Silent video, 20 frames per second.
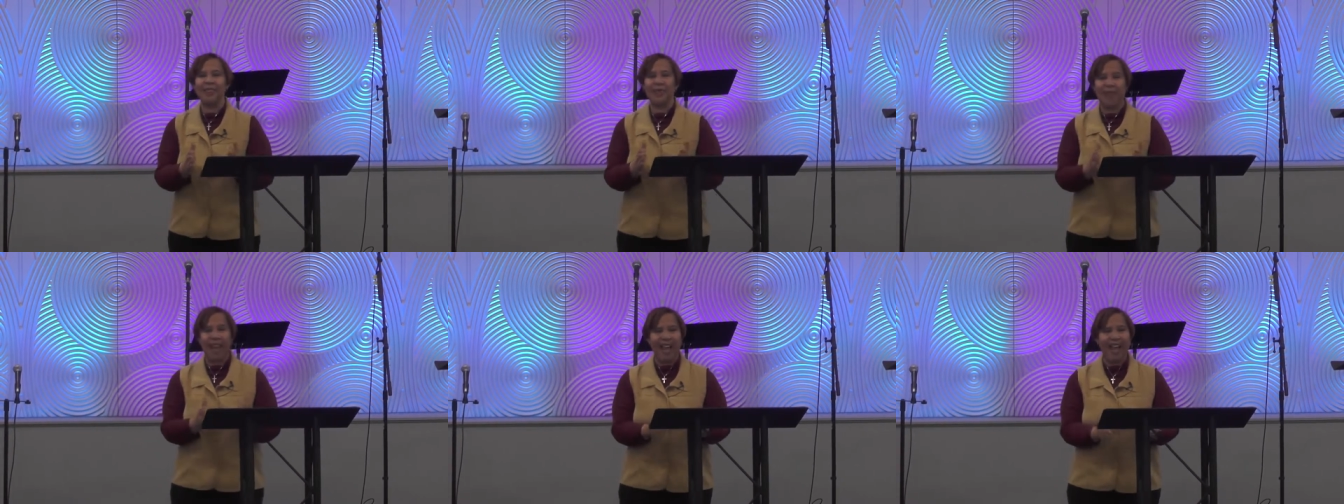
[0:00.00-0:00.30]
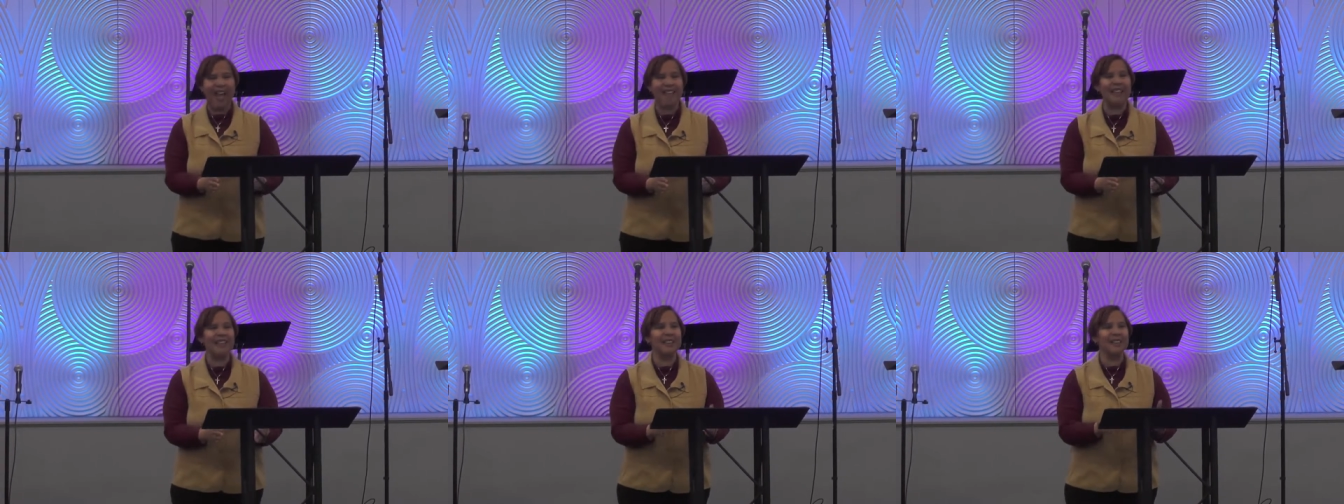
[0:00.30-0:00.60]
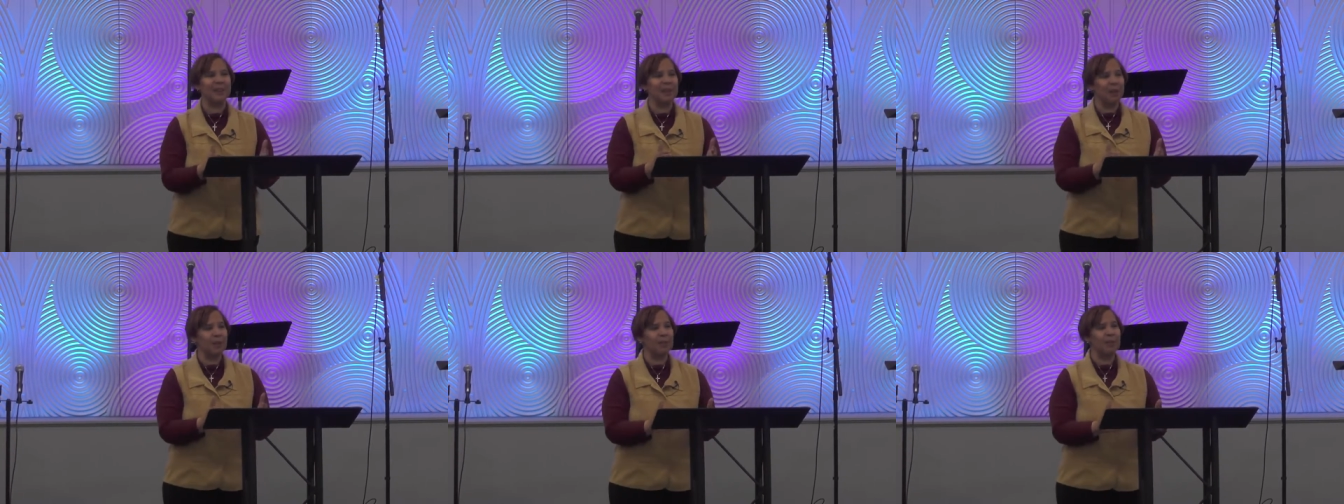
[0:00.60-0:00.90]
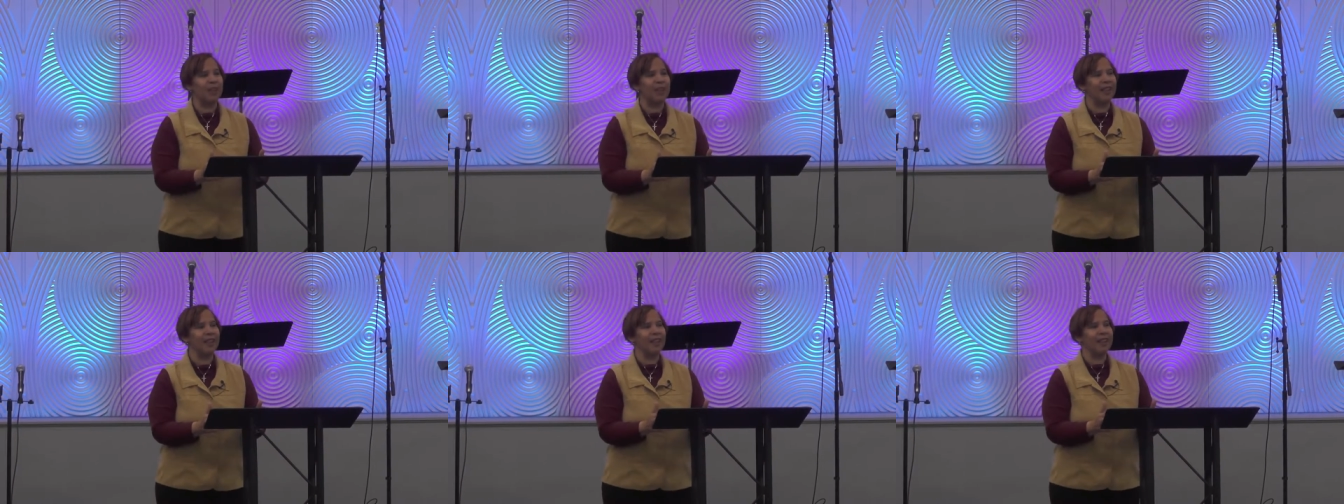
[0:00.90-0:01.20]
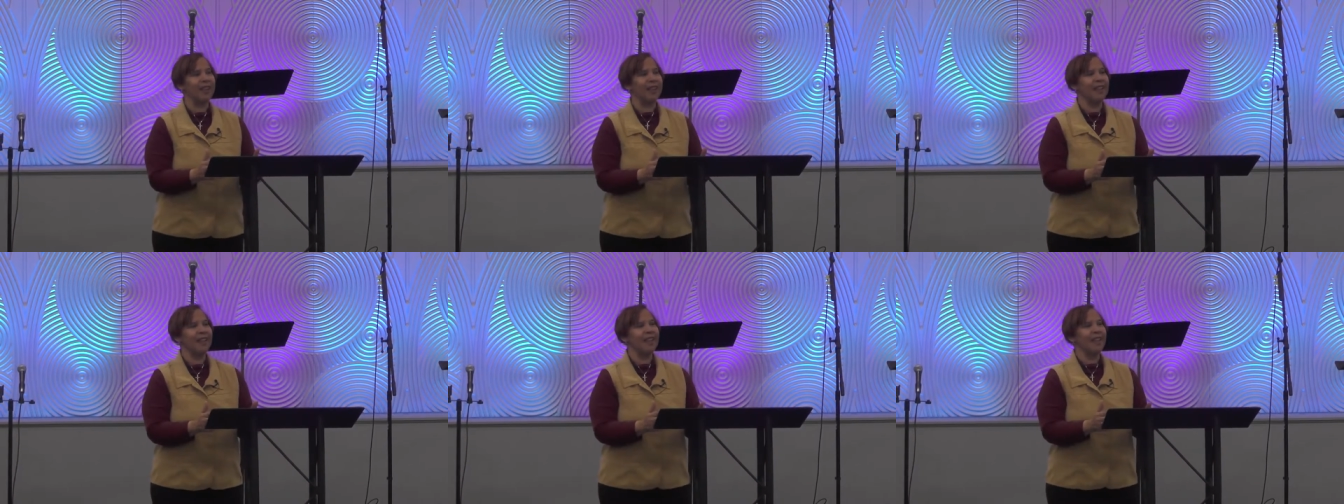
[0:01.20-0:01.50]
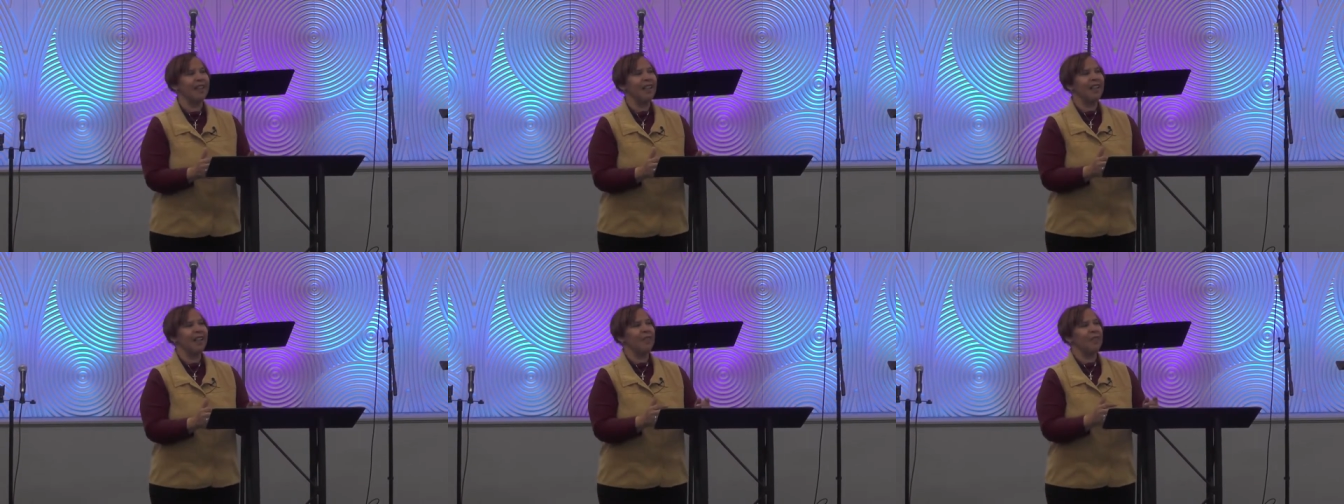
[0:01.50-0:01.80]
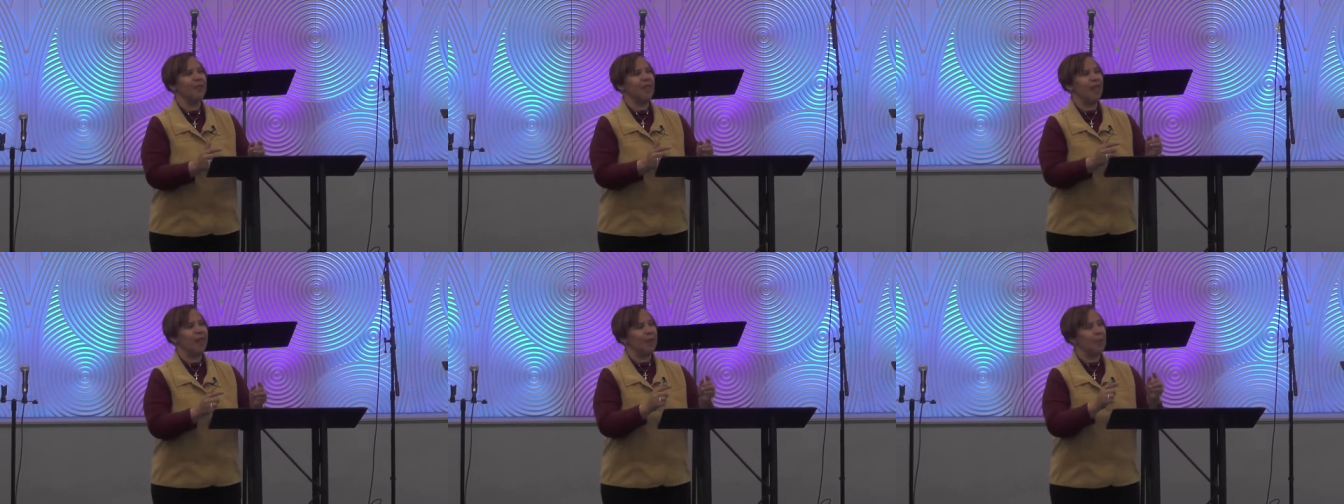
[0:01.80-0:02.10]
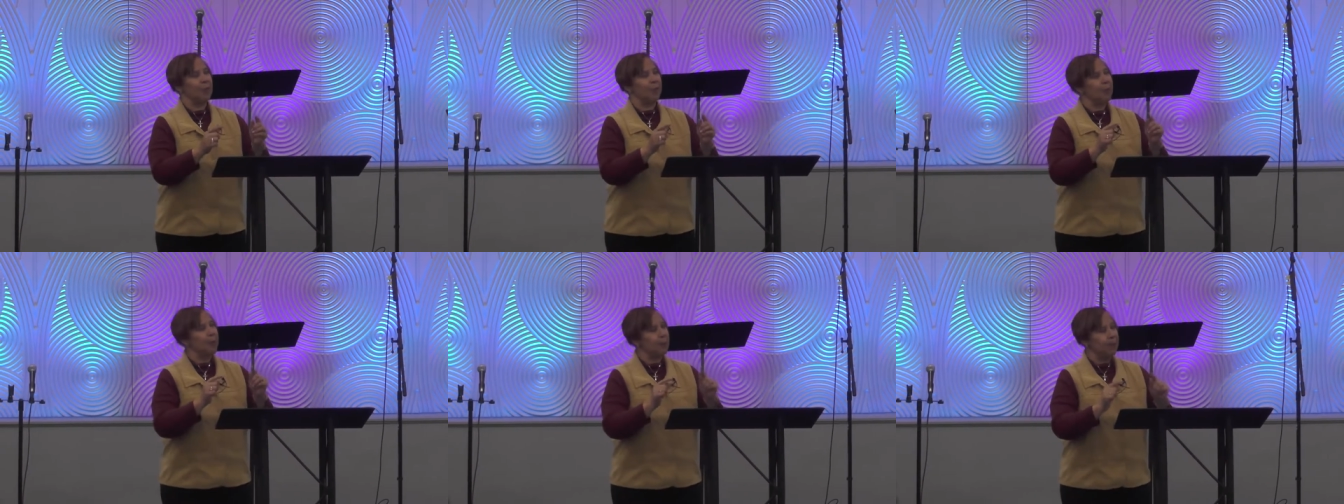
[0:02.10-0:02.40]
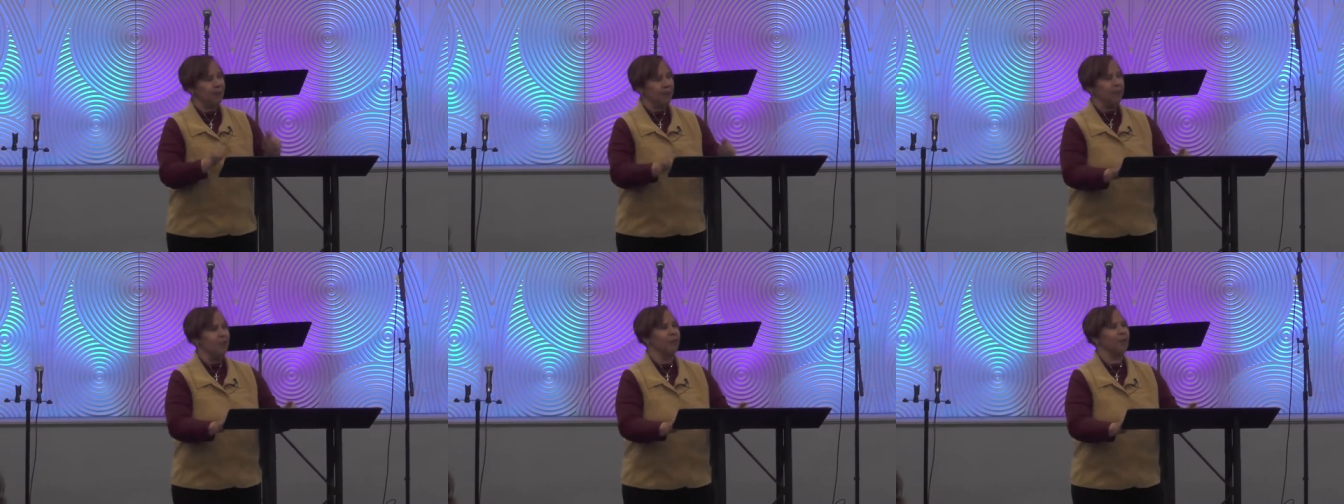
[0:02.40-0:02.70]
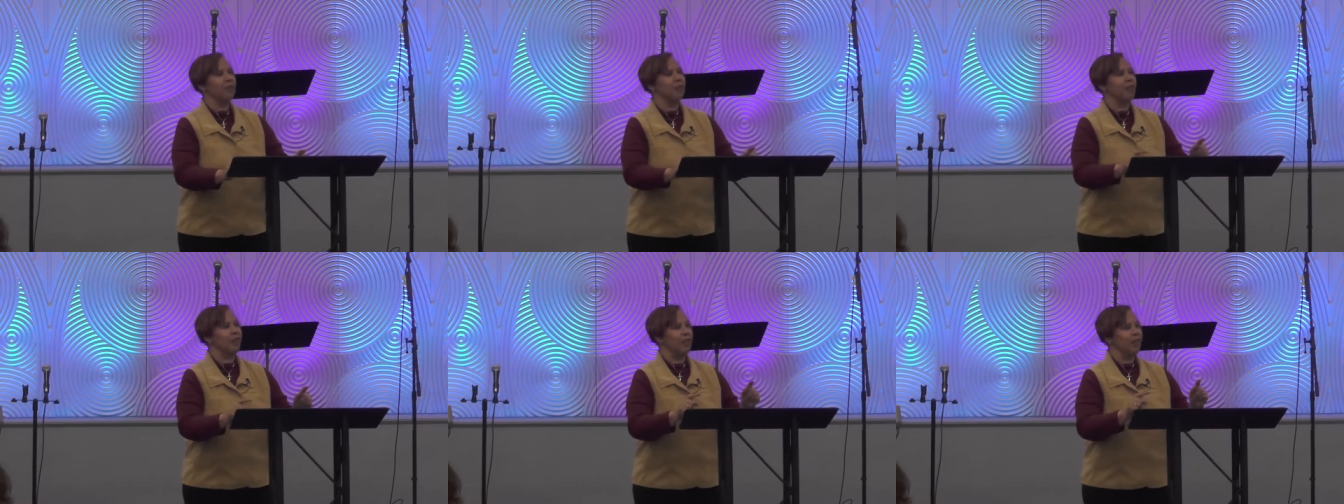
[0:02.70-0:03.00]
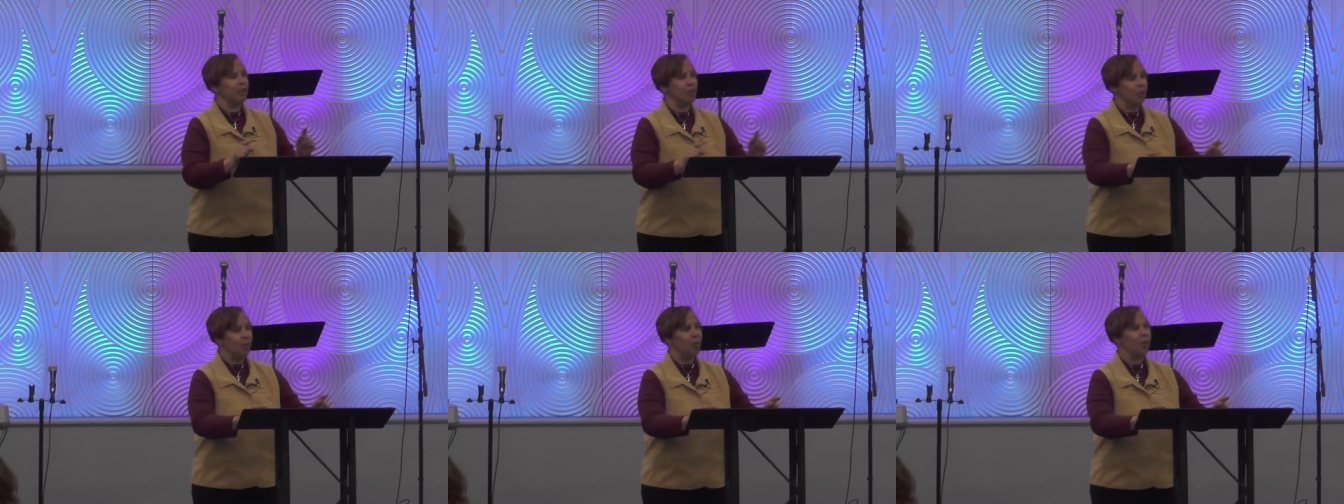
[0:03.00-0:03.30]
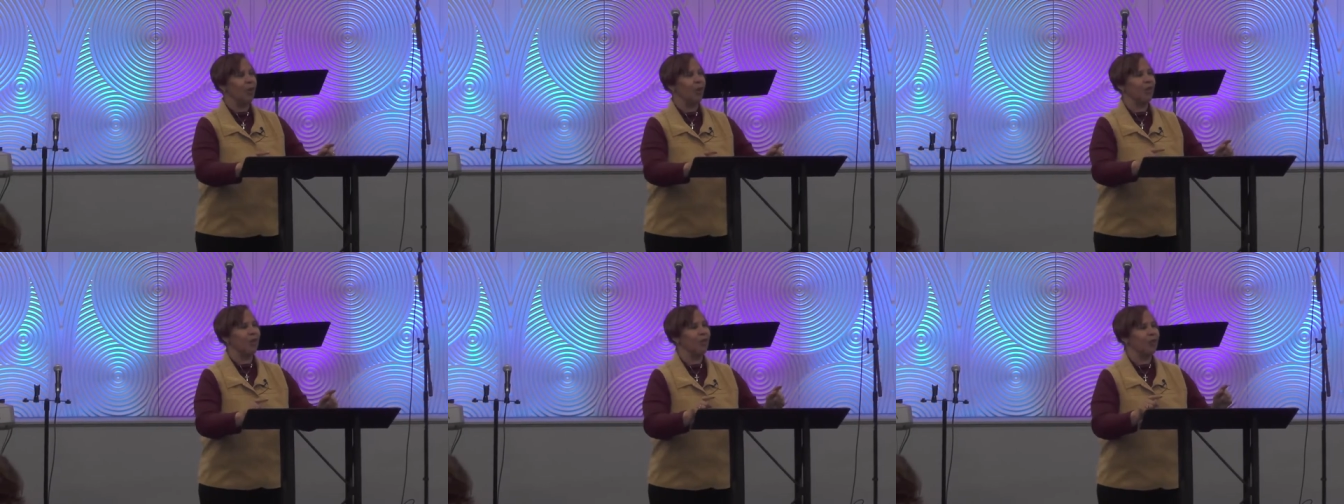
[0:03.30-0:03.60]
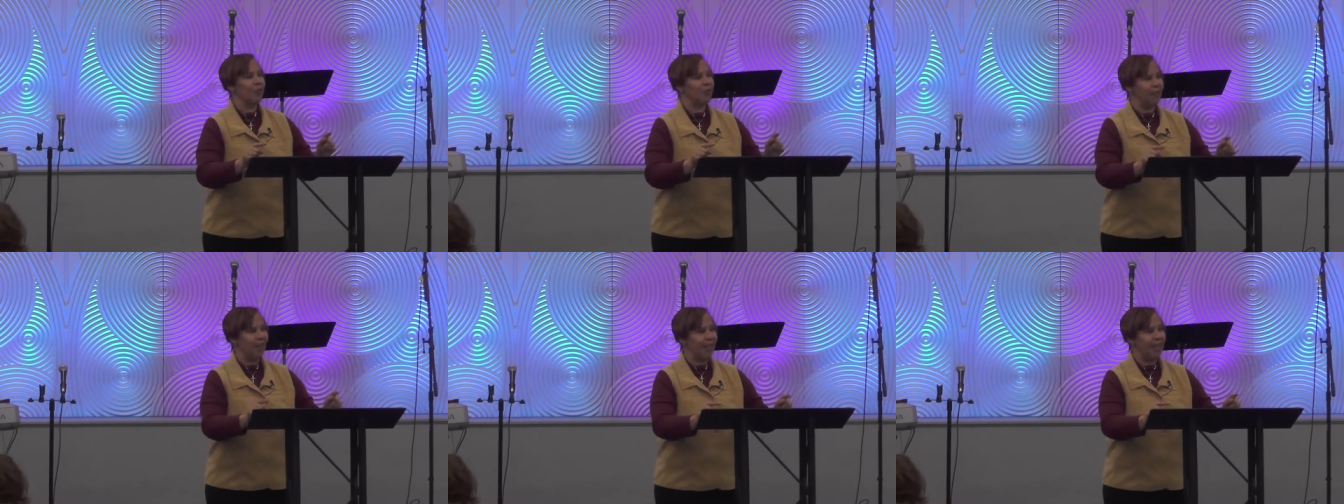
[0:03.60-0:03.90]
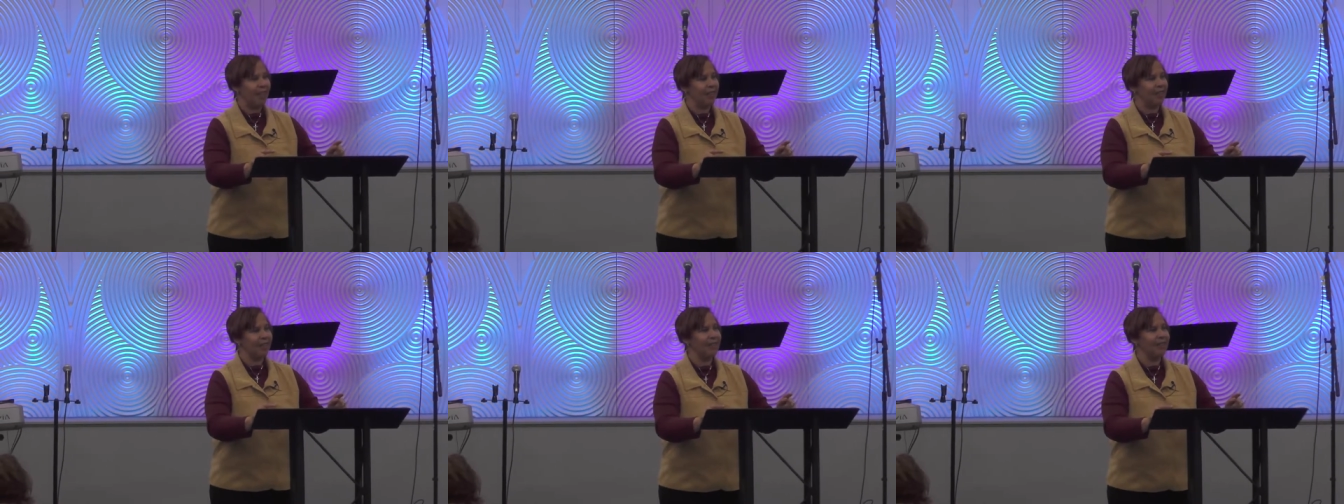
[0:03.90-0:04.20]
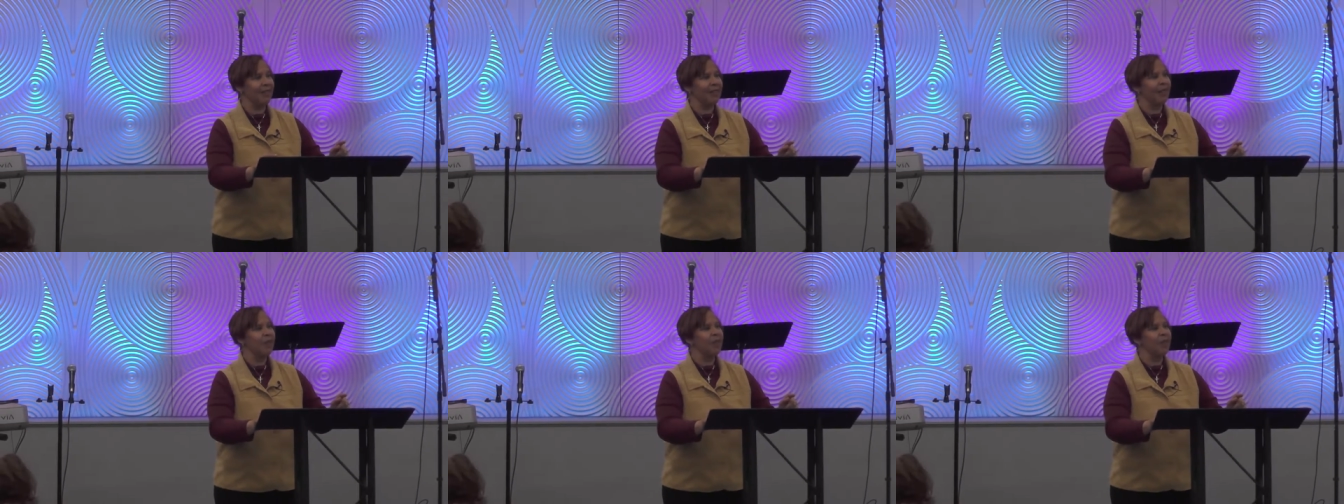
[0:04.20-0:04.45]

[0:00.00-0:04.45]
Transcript: That is something that will build your faith.